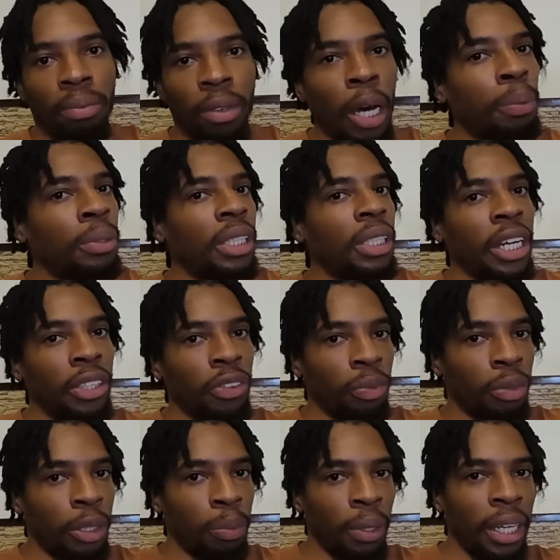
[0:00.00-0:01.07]
upstairs from
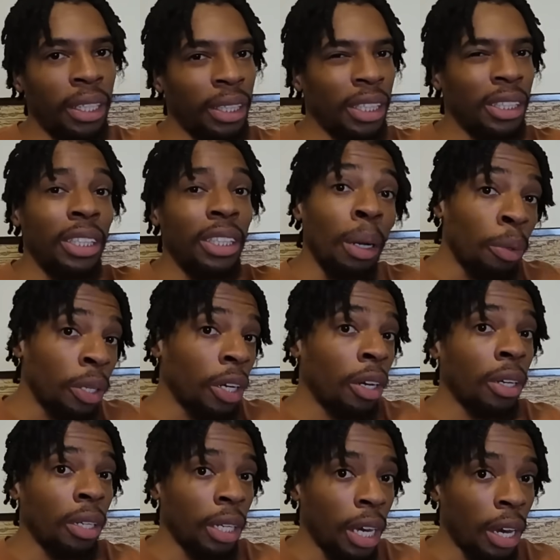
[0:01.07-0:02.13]
this place, and it's double
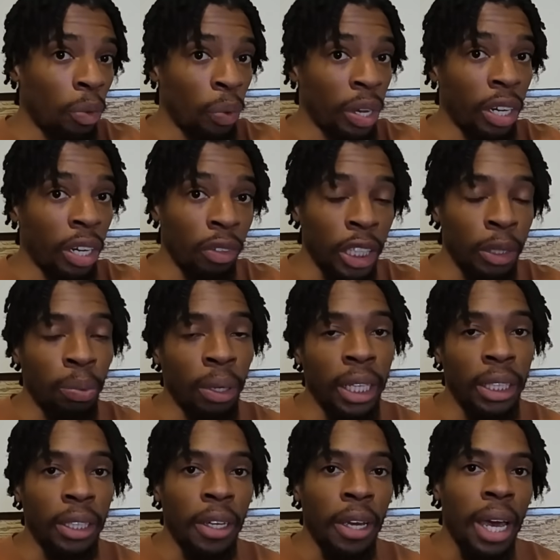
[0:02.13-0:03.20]
the rent of this place.